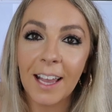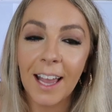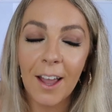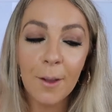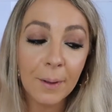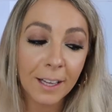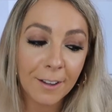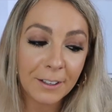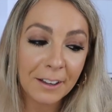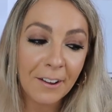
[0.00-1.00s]
I hope it
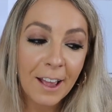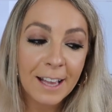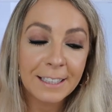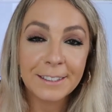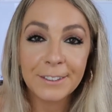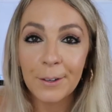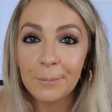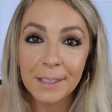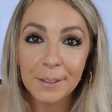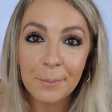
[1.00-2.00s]
gave you
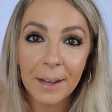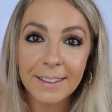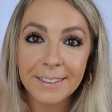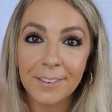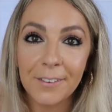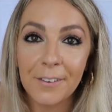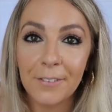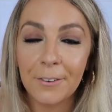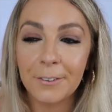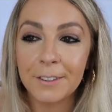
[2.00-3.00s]
some little bit
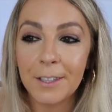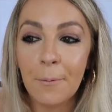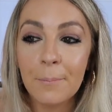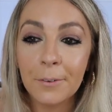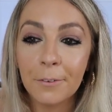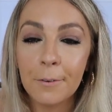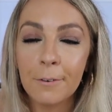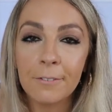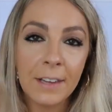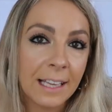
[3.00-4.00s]
of autumnal
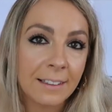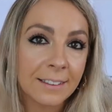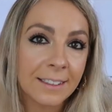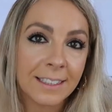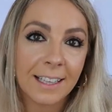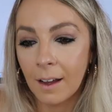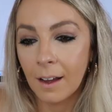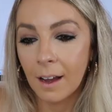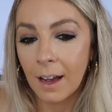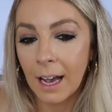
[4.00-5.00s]
feels
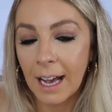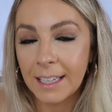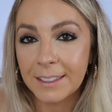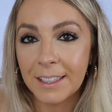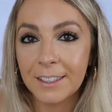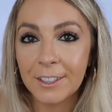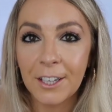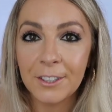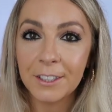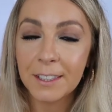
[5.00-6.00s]
and
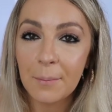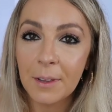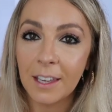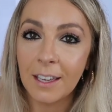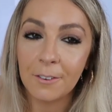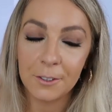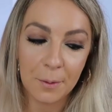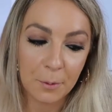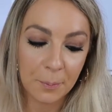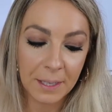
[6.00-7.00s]
showed you some of the
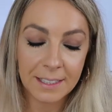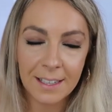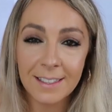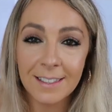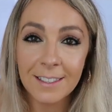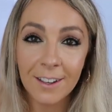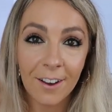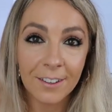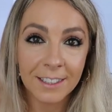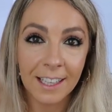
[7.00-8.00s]
autumnal bits that's
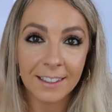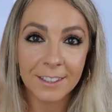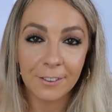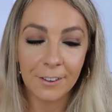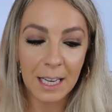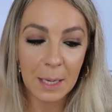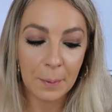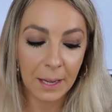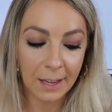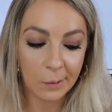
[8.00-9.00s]
starting to
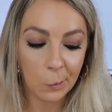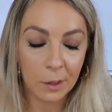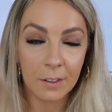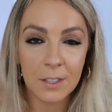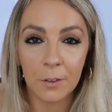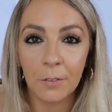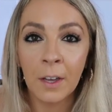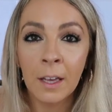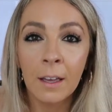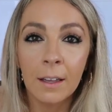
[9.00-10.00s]
creep in with the sort of
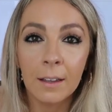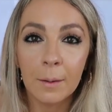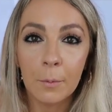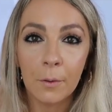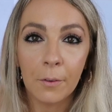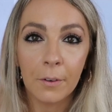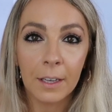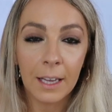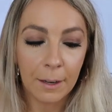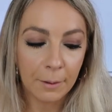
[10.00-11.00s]
the more
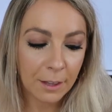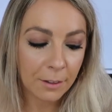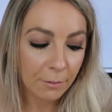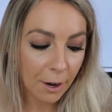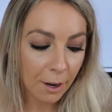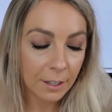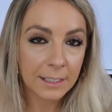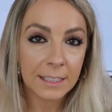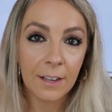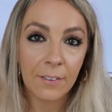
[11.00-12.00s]
yellowy throws.
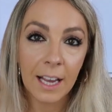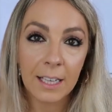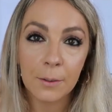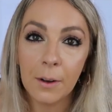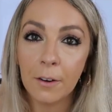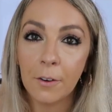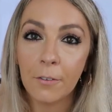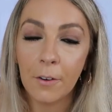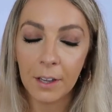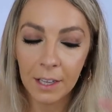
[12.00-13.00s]
They definitely had quite a lot
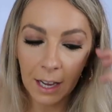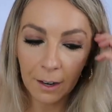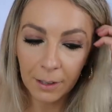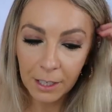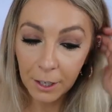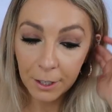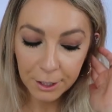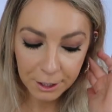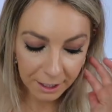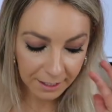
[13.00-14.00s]
of yellowy
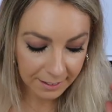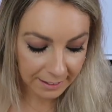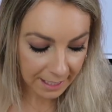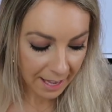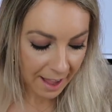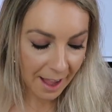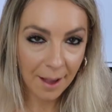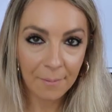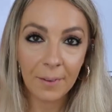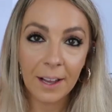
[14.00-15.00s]
cushions,
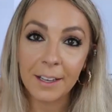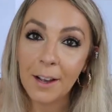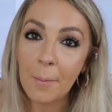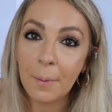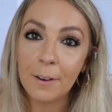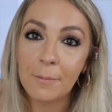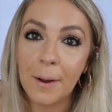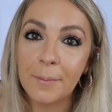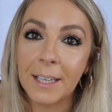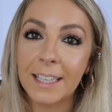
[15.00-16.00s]
and a couple of
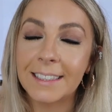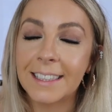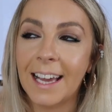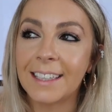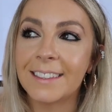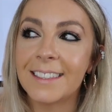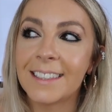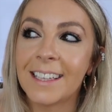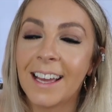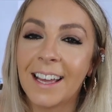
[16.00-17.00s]
pumpkins and
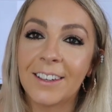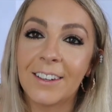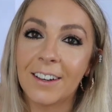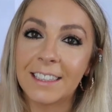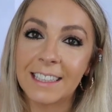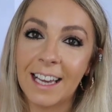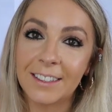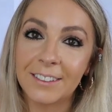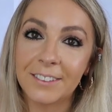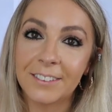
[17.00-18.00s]
nice
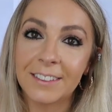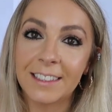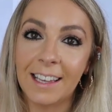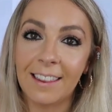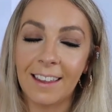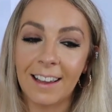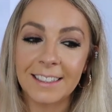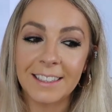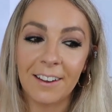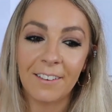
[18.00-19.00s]
candles in there.
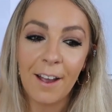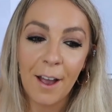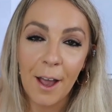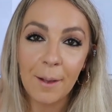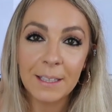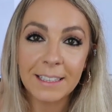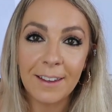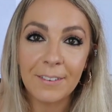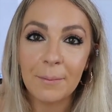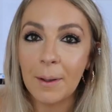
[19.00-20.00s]
So I hope this
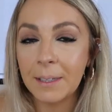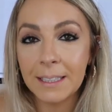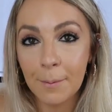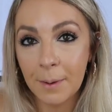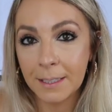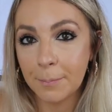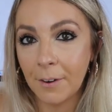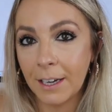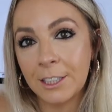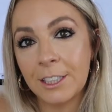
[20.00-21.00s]
gave you maybe some
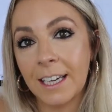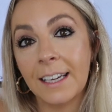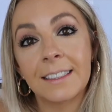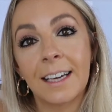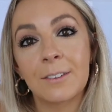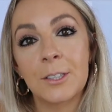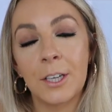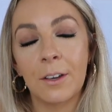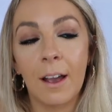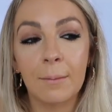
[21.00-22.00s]
inspiration to head down
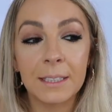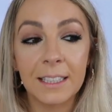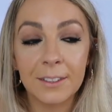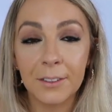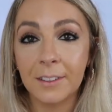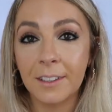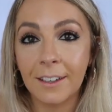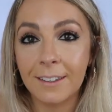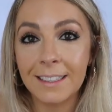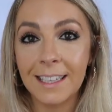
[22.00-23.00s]
to Homesense or your
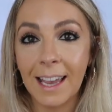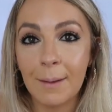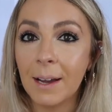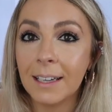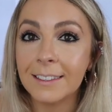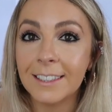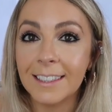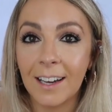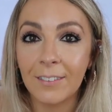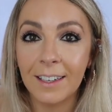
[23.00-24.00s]
local TK Maxx just
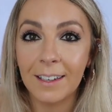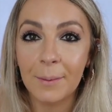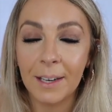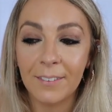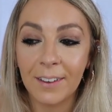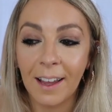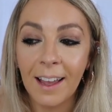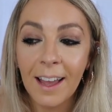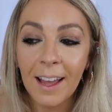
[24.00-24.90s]
to have a little bit of a